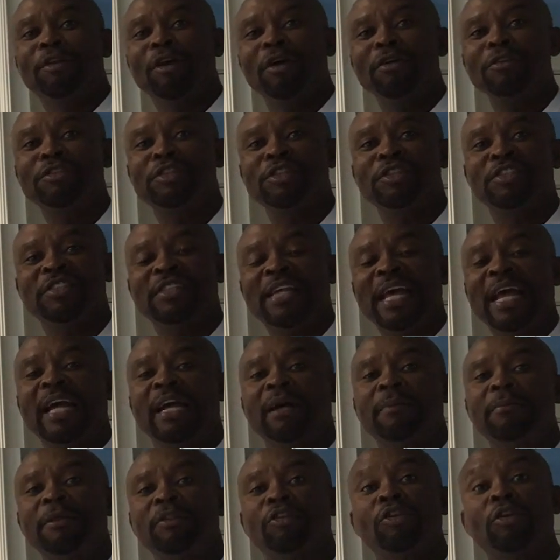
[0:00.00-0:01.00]
Don't just take
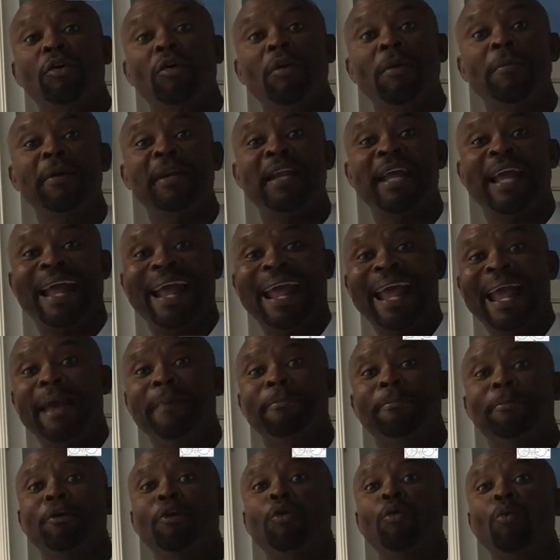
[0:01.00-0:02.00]
them and throw them in a
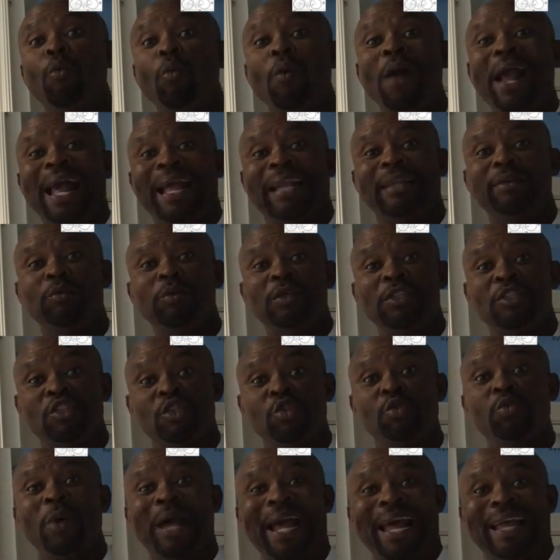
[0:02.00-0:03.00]
hamper wet with
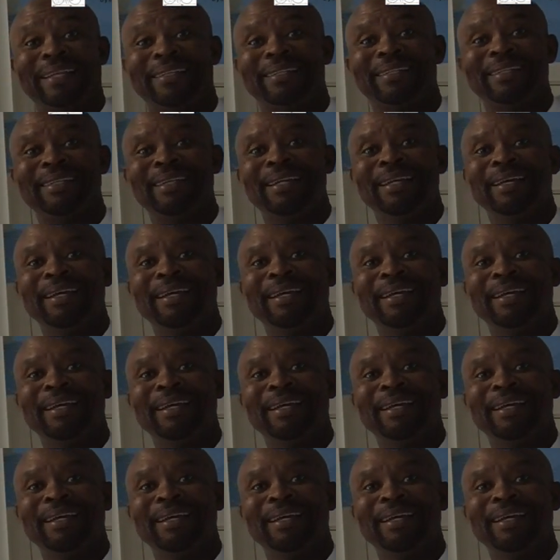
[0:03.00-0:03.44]
sweat,